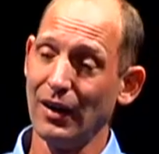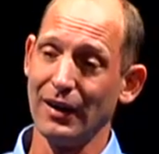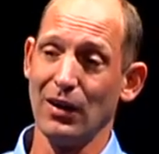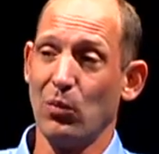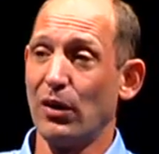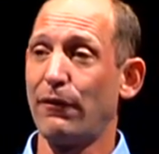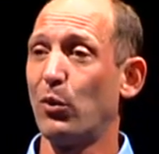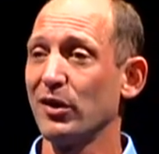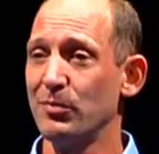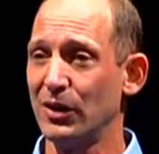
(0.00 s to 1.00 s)
Again, we're a
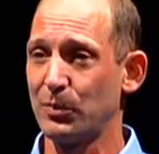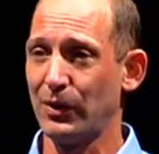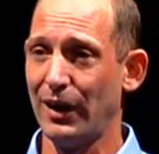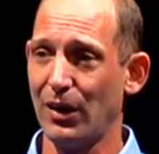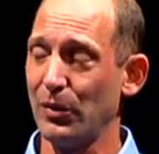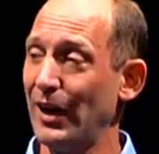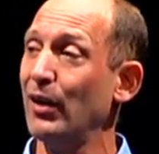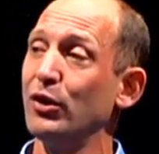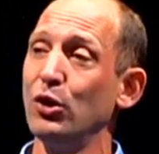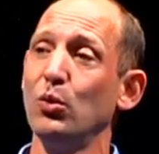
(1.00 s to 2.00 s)
force multiplier.
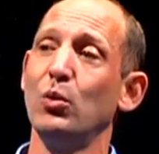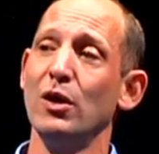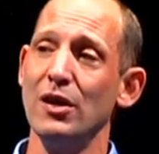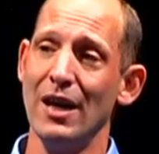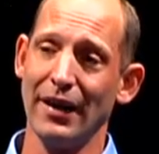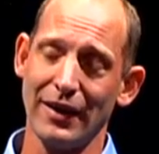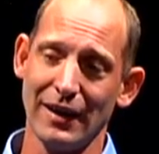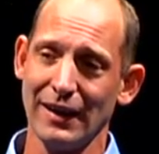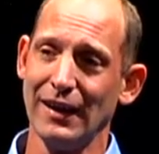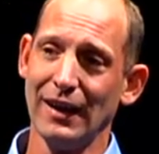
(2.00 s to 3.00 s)
Without you, we're
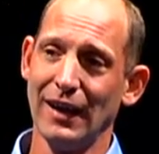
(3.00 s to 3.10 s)
nothing.